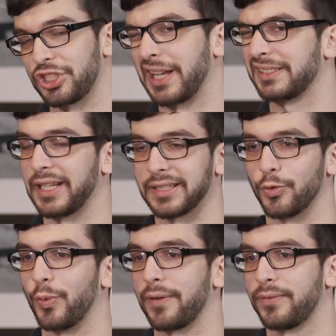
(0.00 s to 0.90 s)
just as
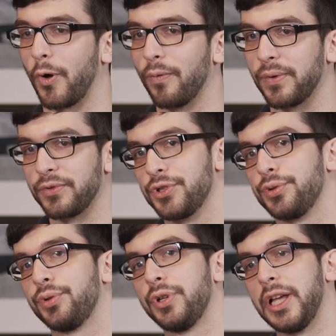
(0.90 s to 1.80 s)
a rough
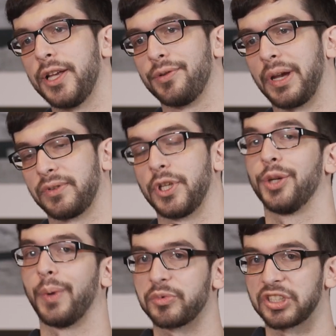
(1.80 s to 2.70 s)
overview, you have then
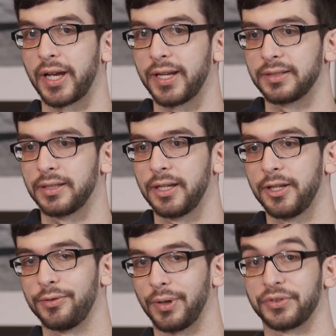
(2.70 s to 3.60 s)
your website,
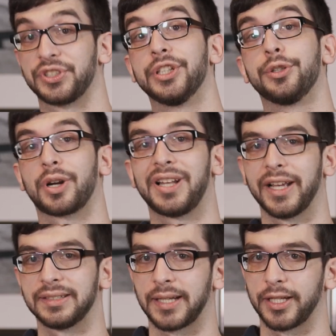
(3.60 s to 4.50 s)
you have still your
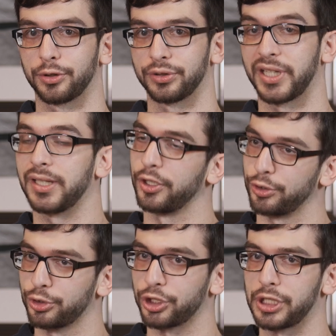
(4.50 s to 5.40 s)
client-side container
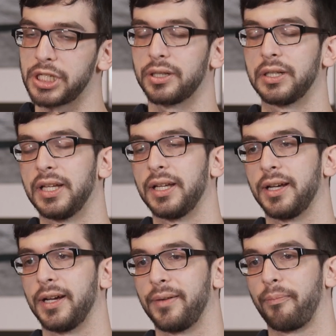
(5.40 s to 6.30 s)
usually,
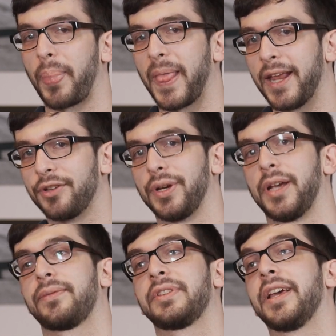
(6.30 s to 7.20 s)
and you
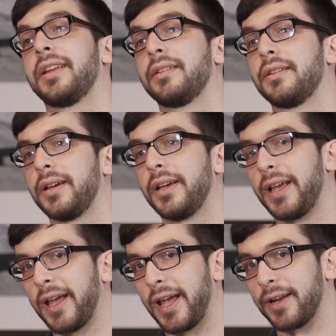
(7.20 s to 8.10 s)
have then
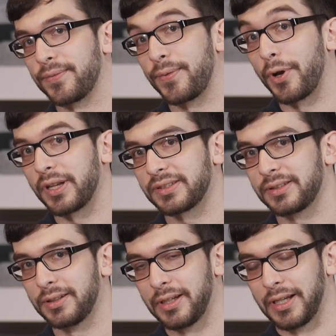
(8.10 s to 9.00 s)
at first